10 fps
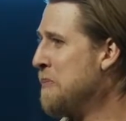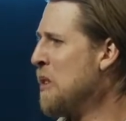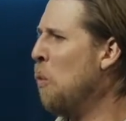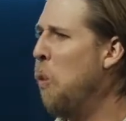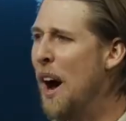
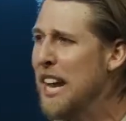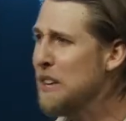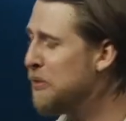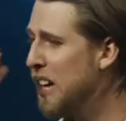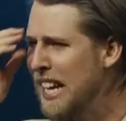What
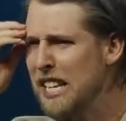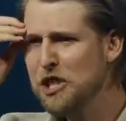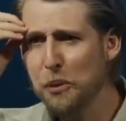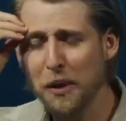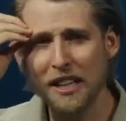if the
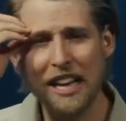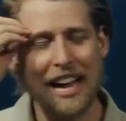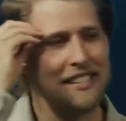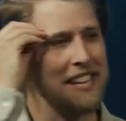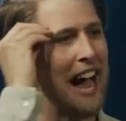
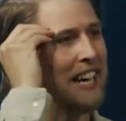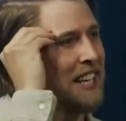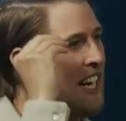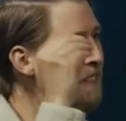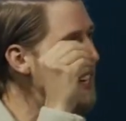Israelites had
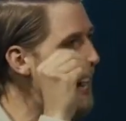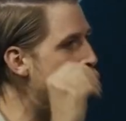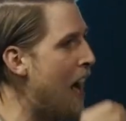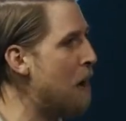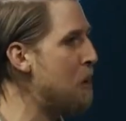given
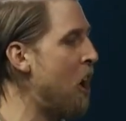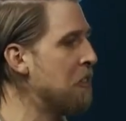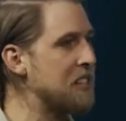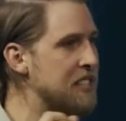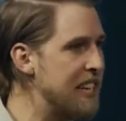up on
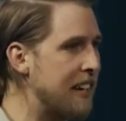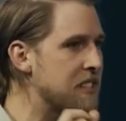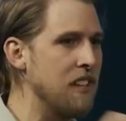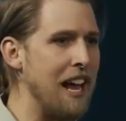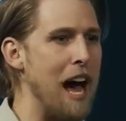the sixth
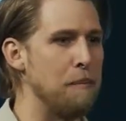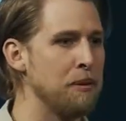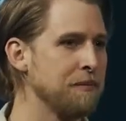lap?